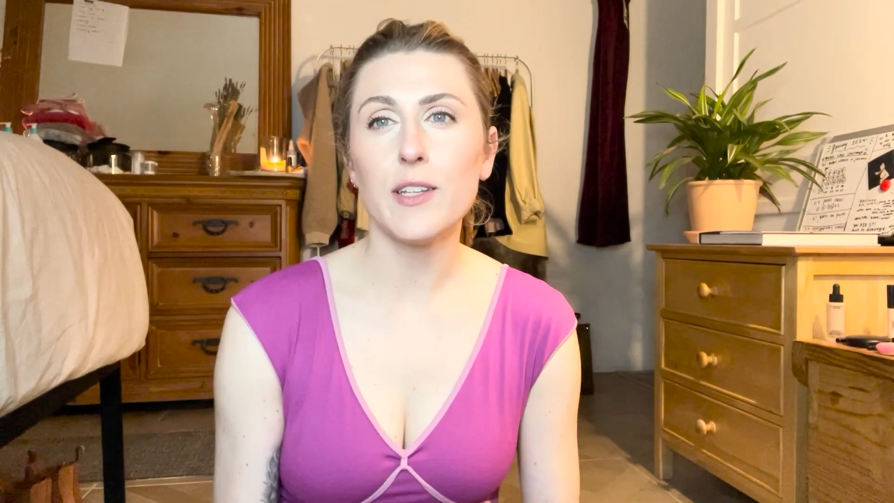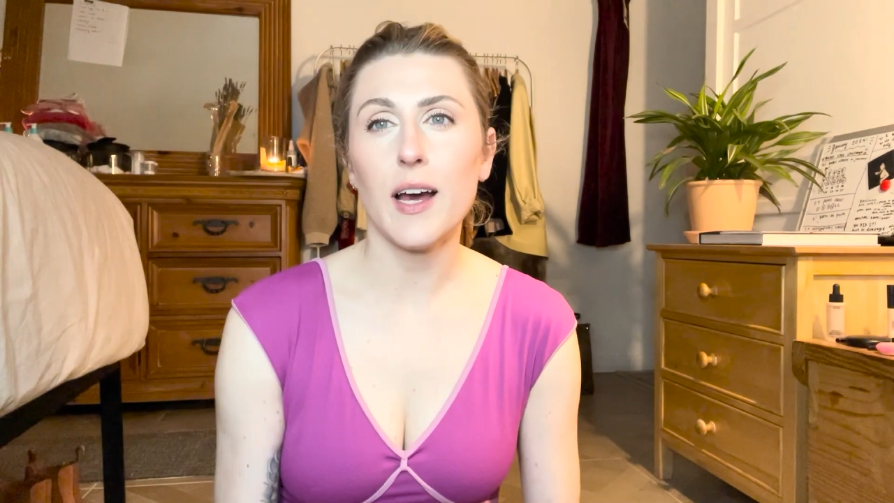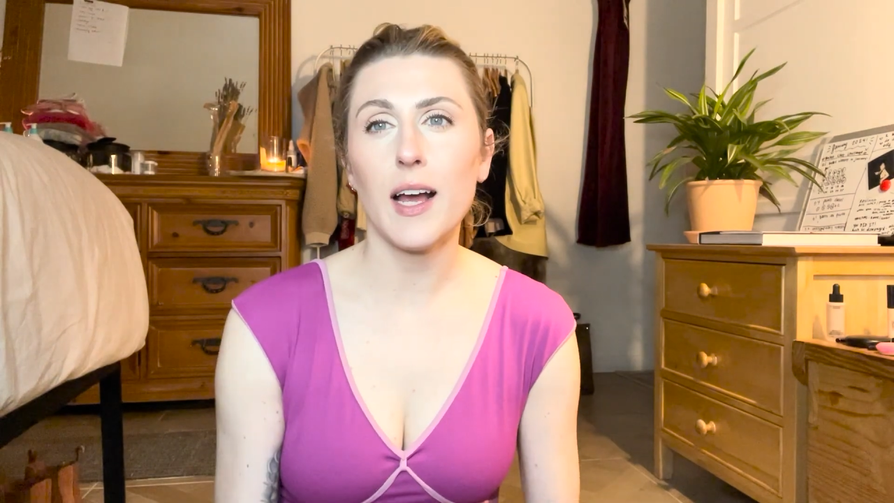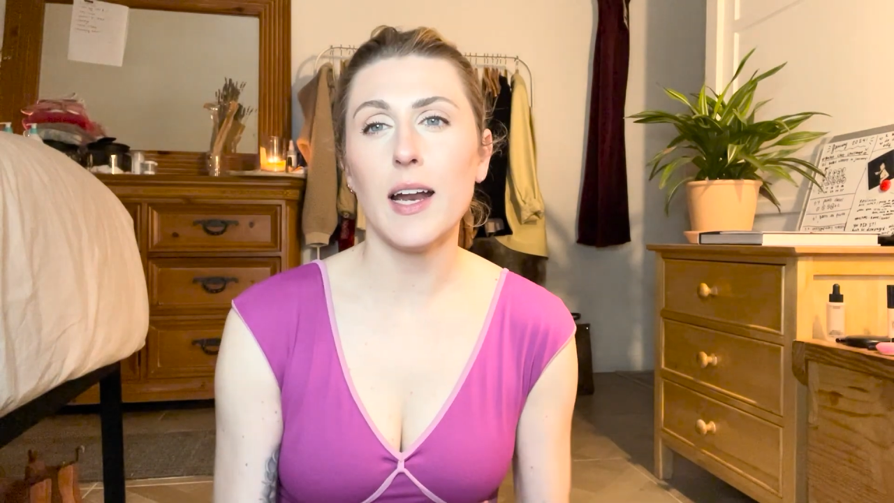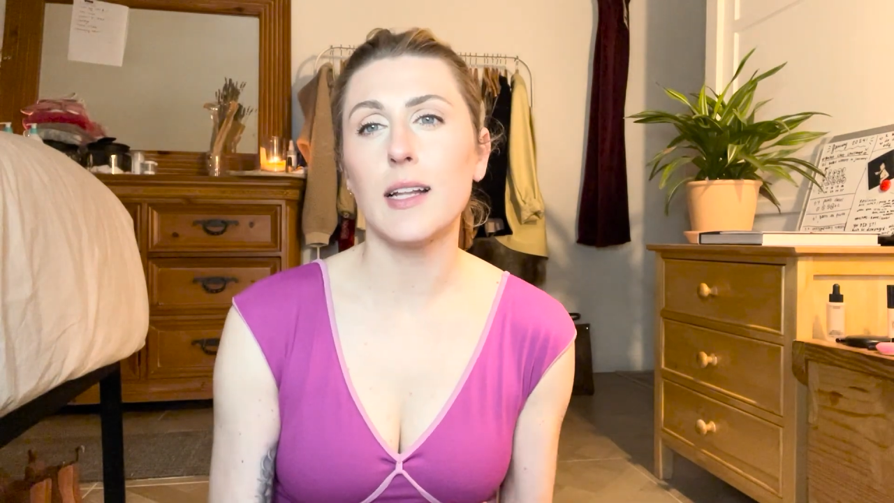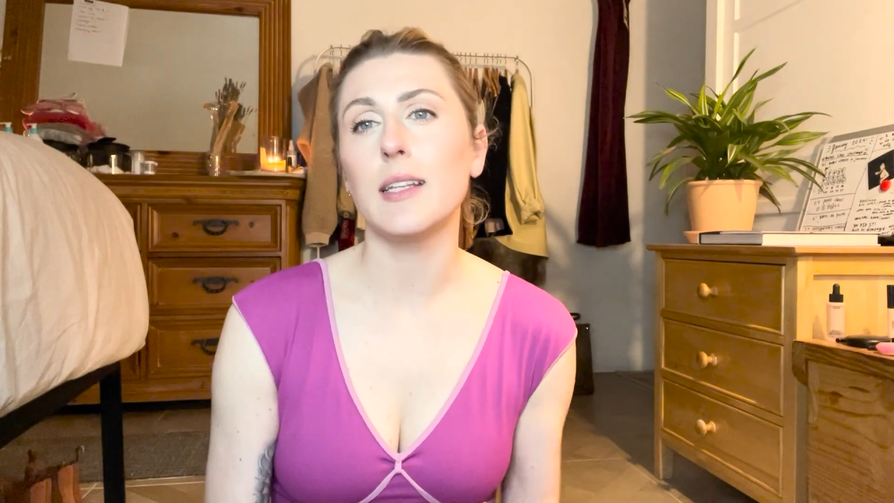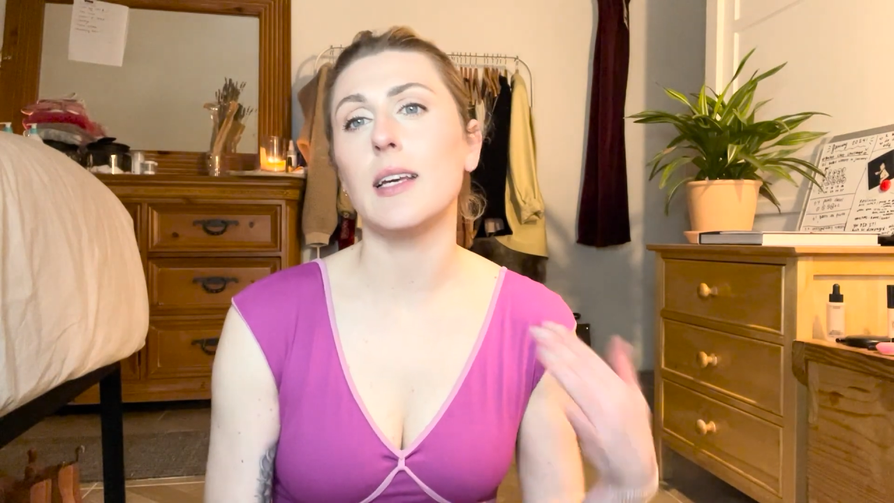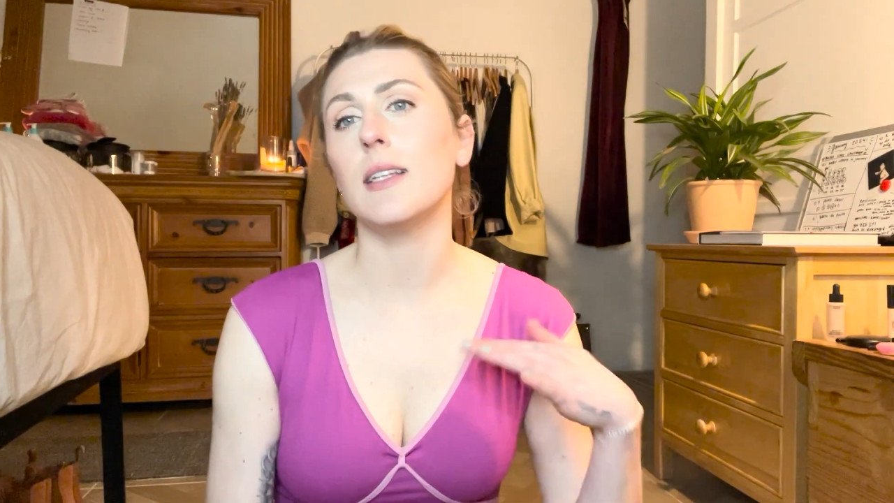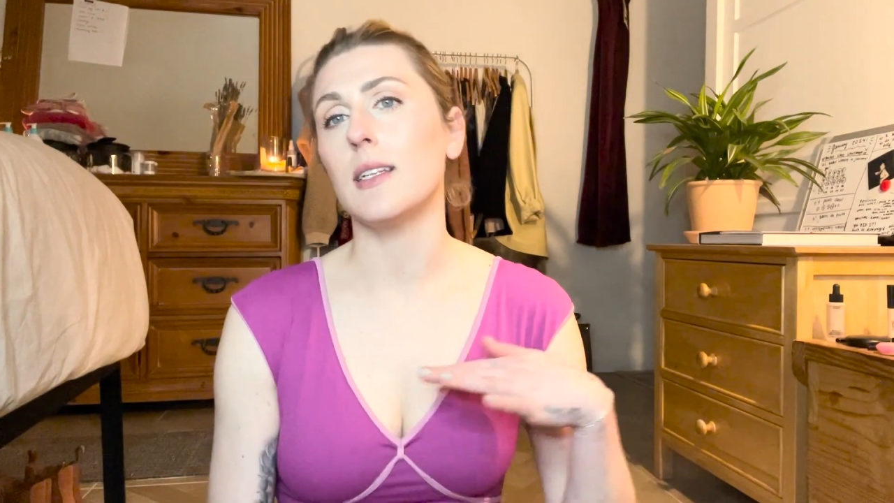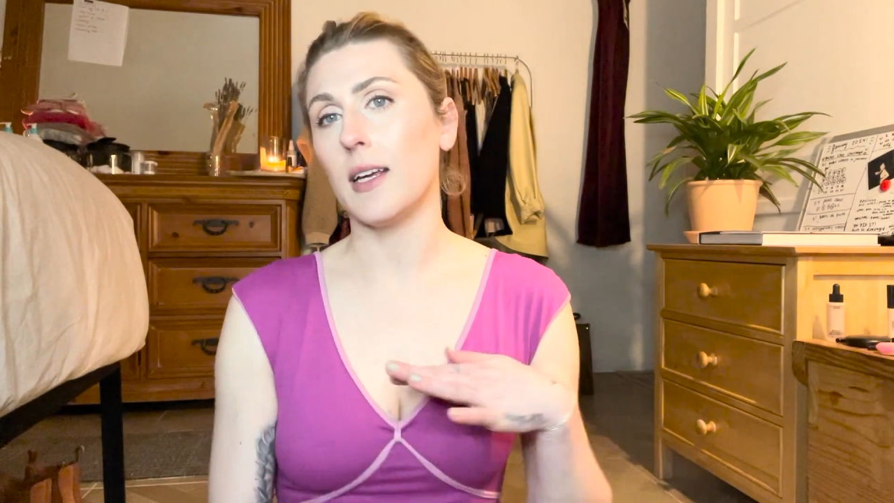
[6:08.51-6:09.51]
That kind of
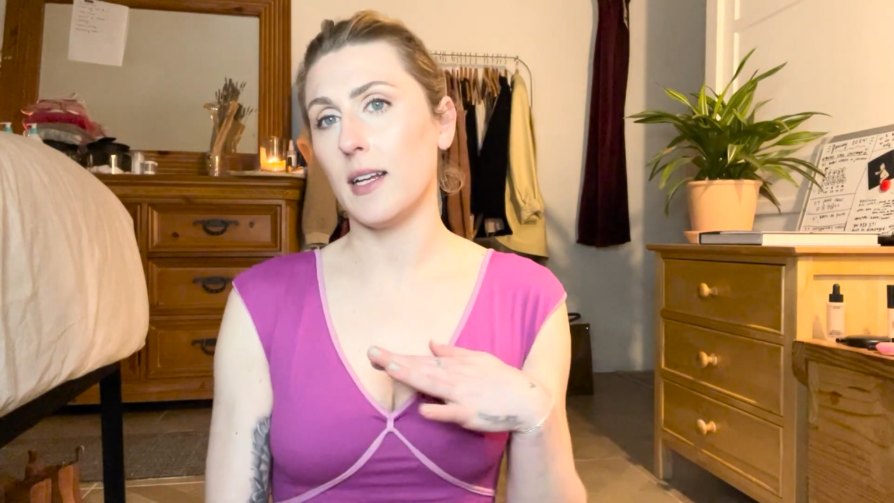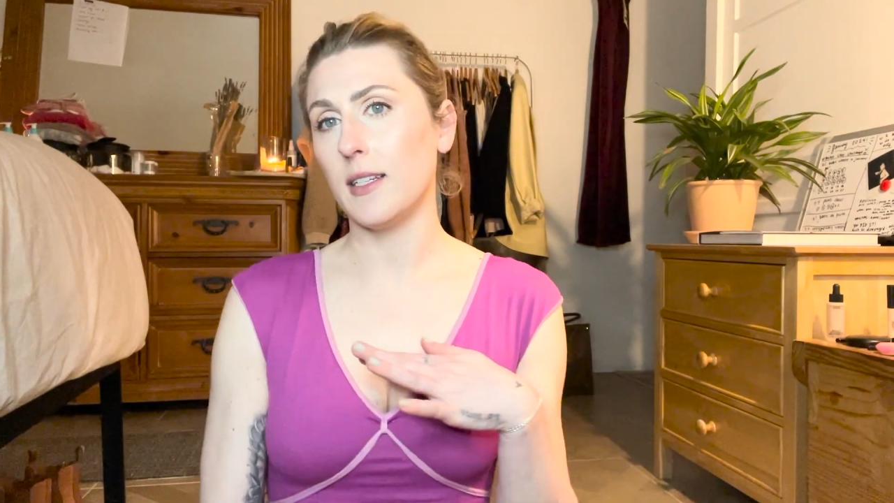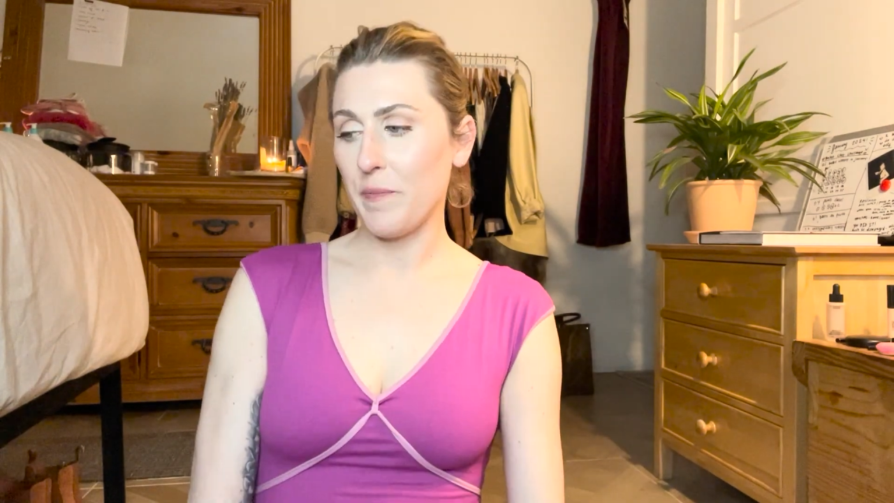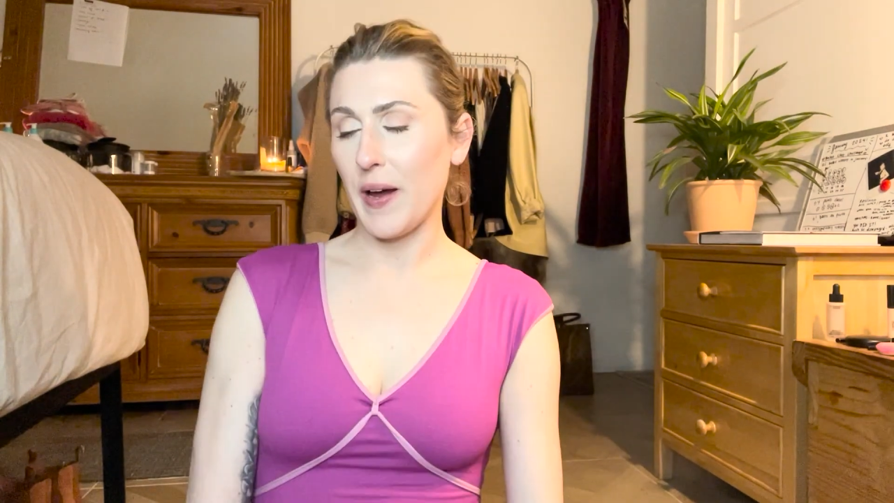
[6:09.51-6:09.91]
leads into